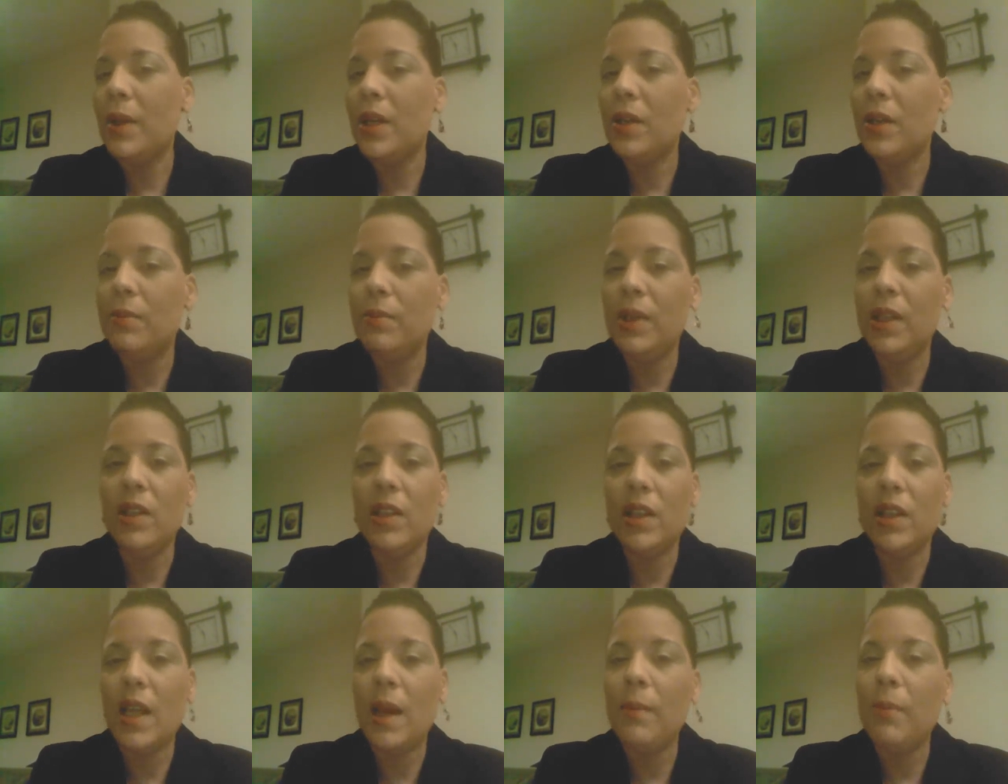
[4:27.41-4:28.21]
it could be
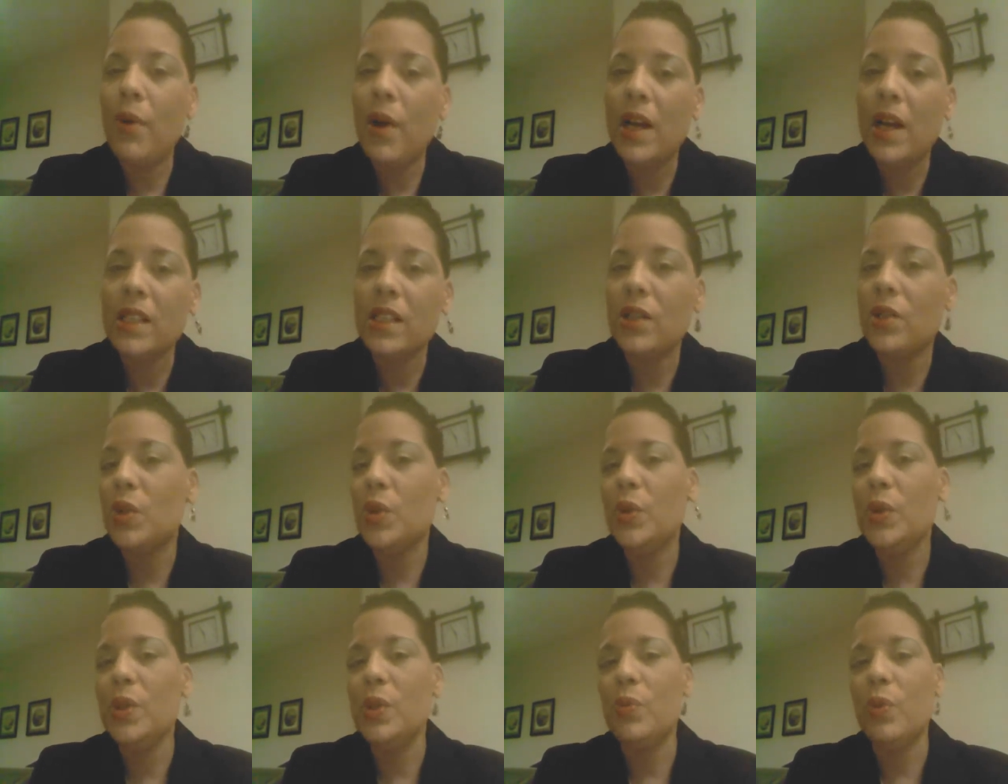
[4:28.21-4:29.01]
that that
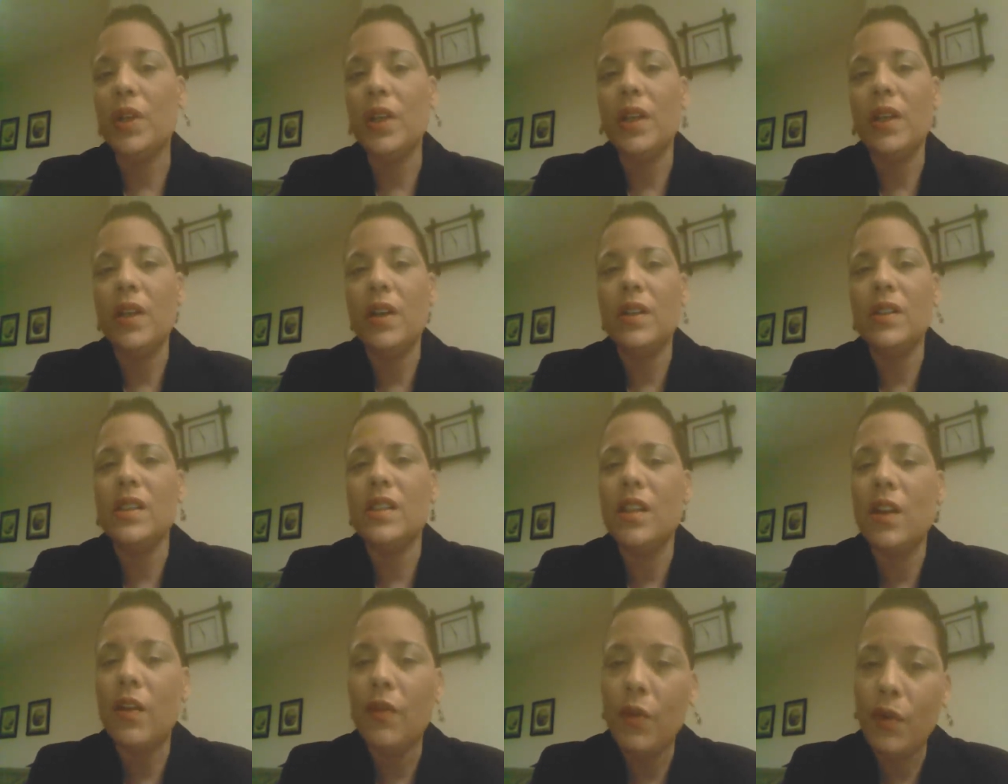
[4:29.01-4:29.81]
processor is working on
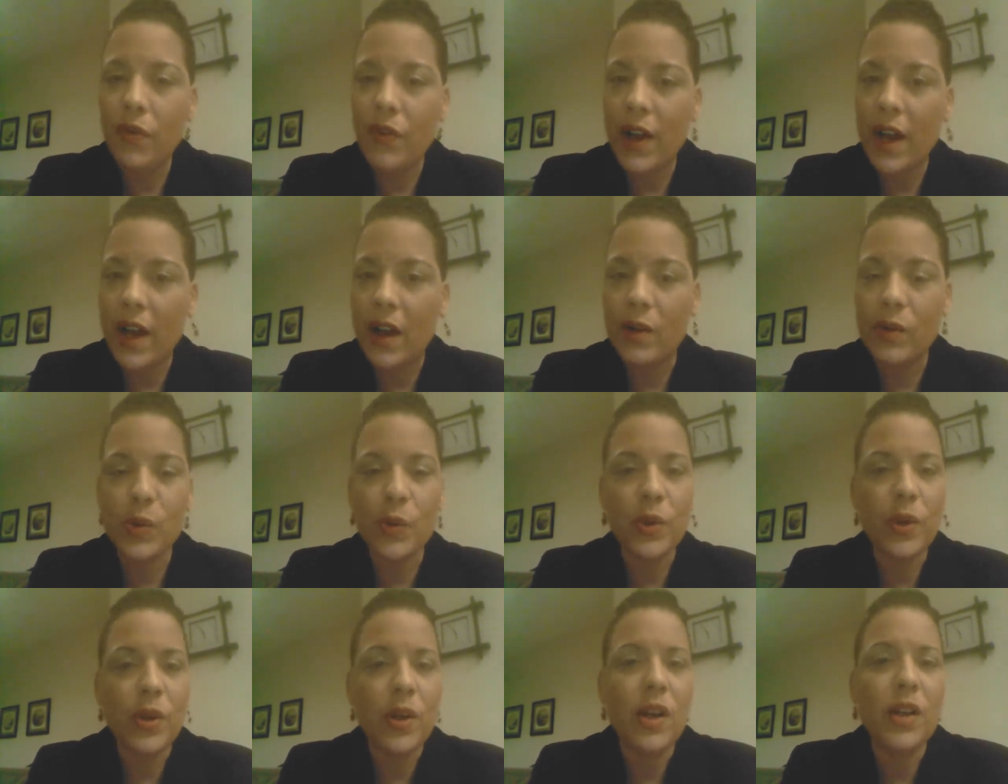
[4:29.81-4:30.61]
several files,
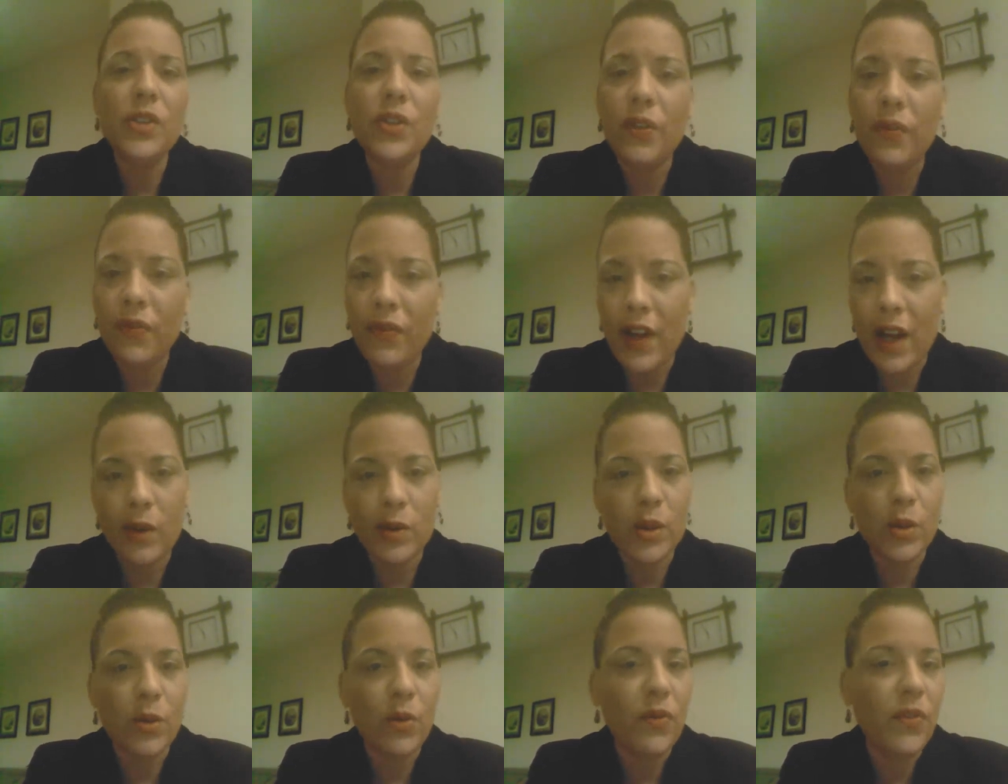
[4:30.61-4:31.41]
or 100
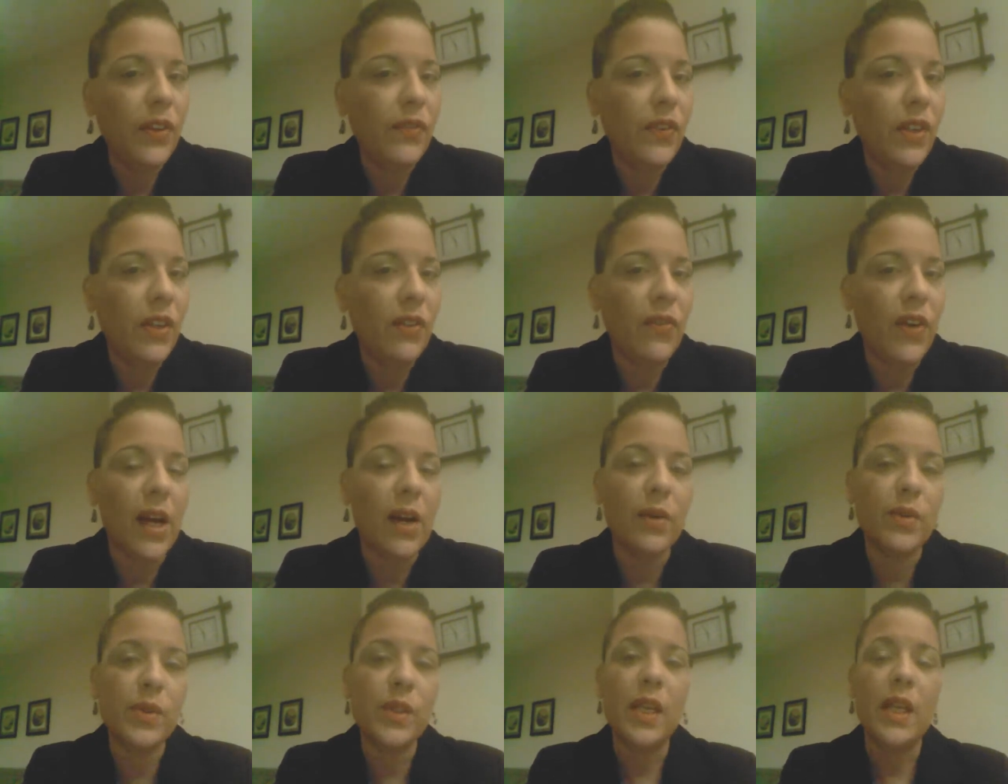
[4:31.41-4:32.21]
files, or 50
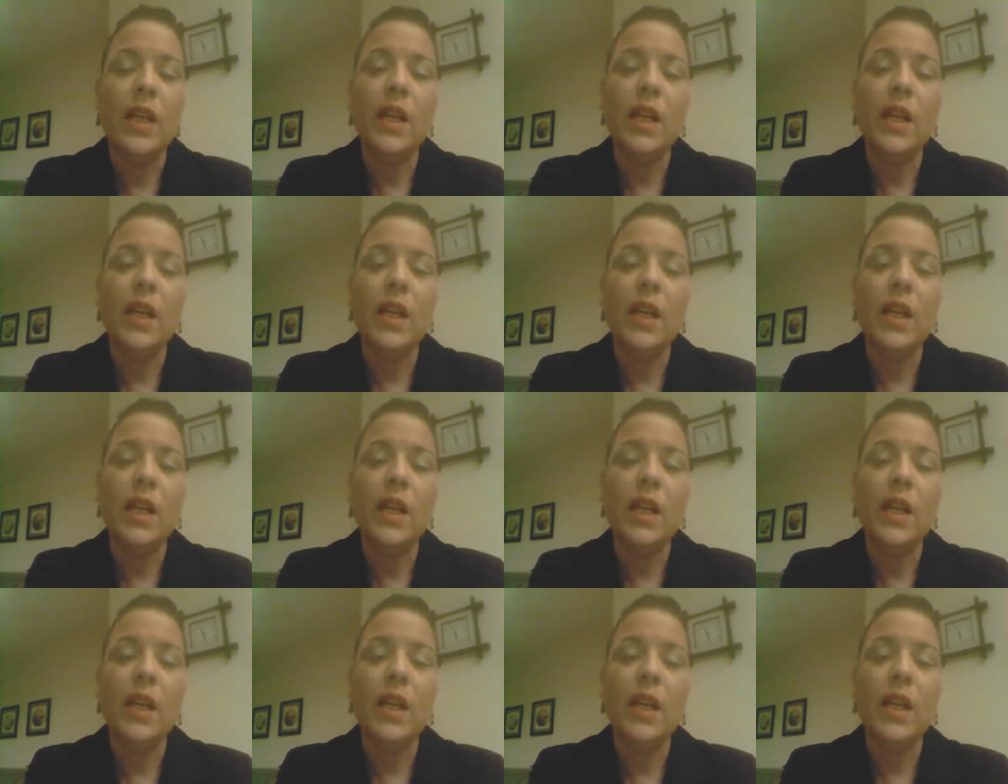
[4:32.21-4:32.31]
files.